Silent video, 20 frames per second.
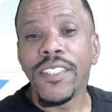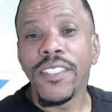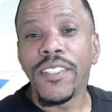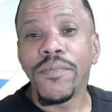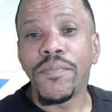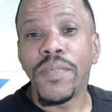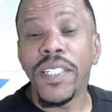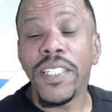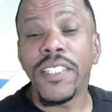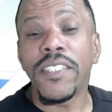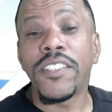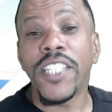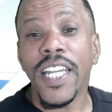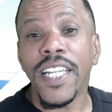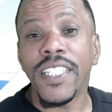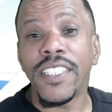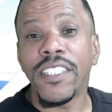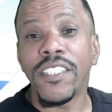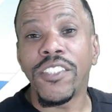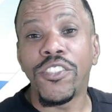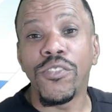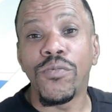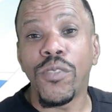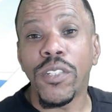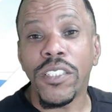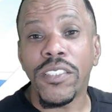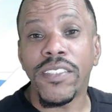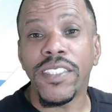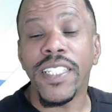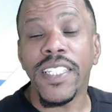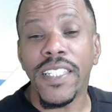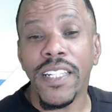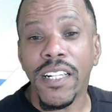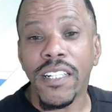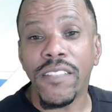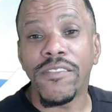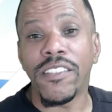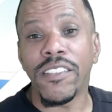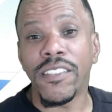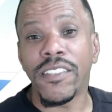Be the change that you want to see in
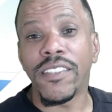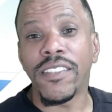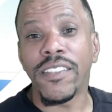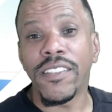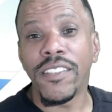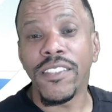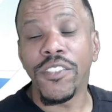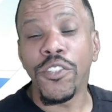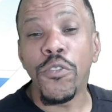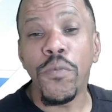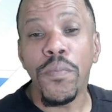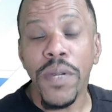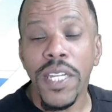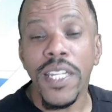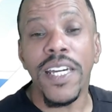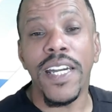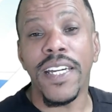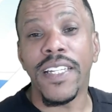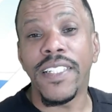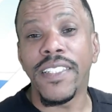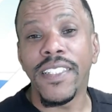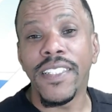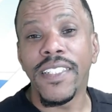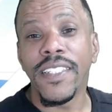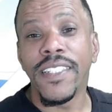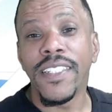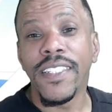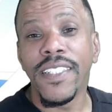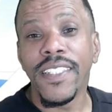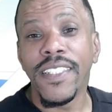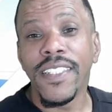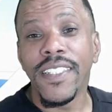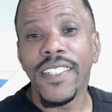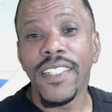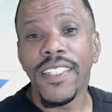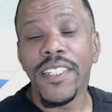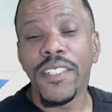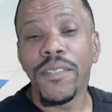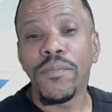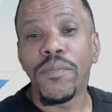others. You be that.
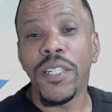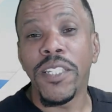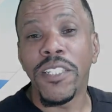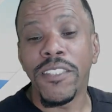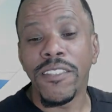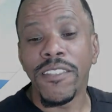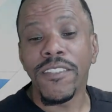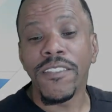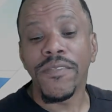Peace.